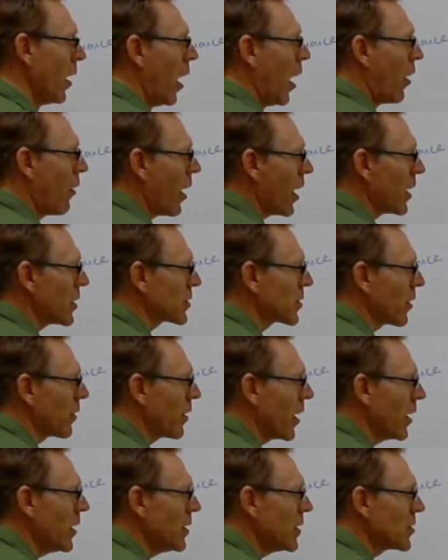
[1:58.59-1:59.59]
All right, so
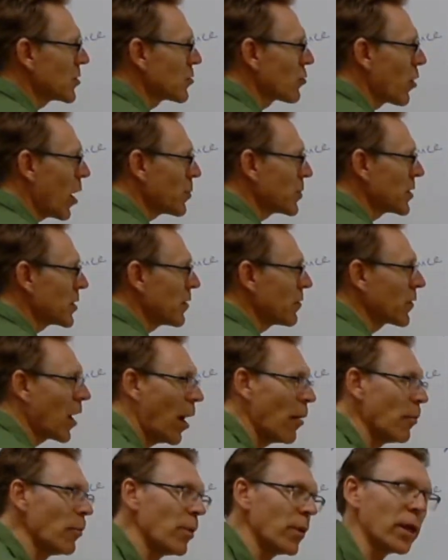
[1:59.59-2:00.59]
then a disruptive
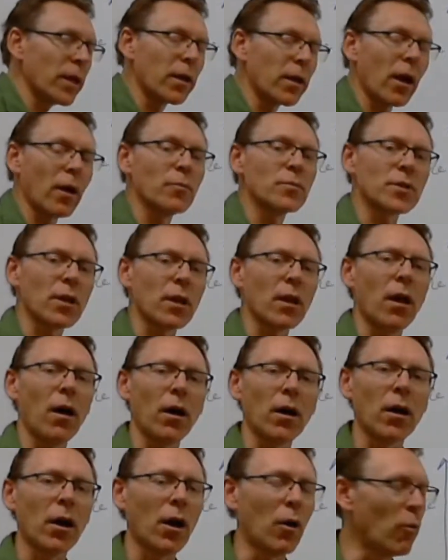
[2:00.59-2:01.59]
company comes
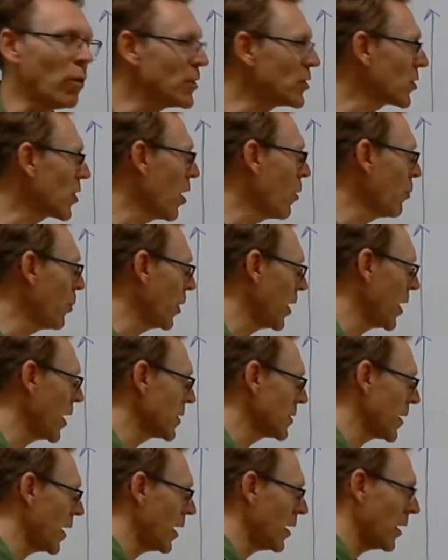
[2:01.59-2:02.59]
along. And which company
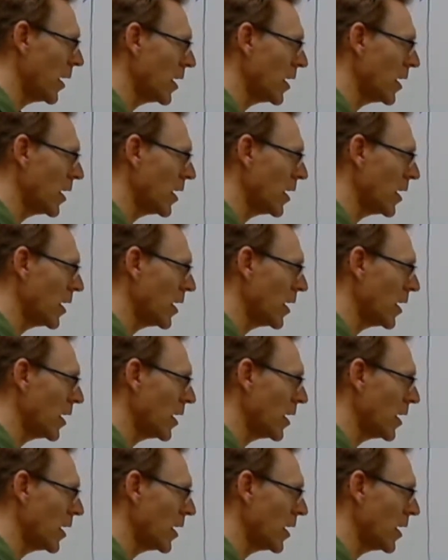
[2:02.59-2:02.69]
is it?